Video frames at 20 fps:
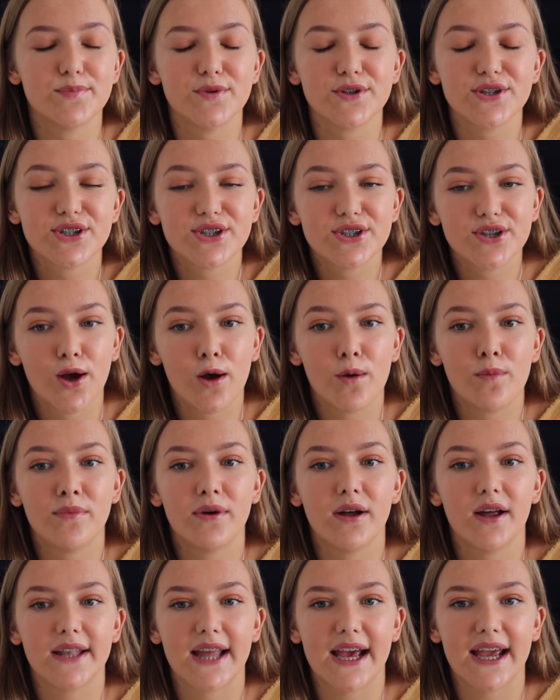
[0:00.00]
but
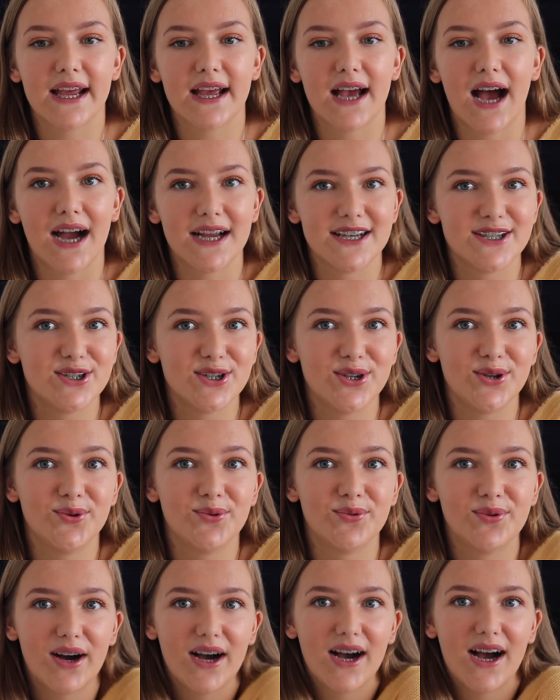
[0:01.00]
some like I
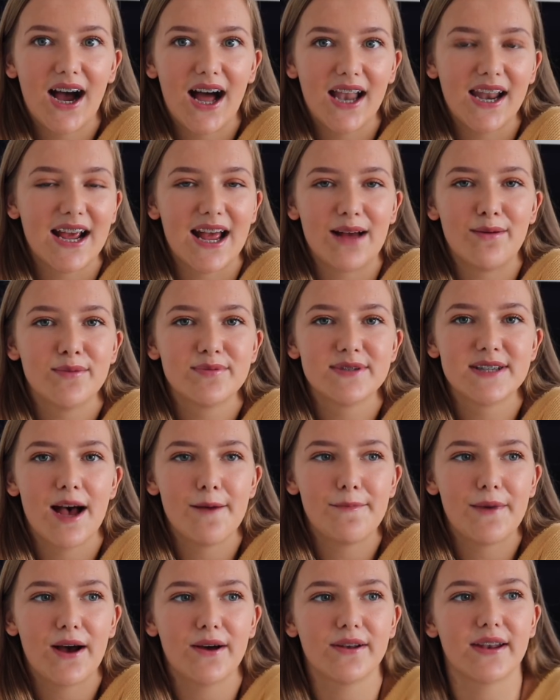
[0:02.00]
do and I am
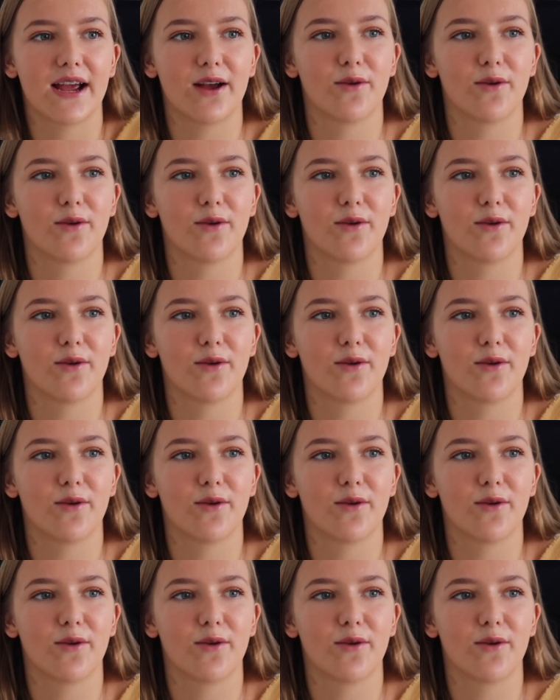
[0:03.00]
upset about.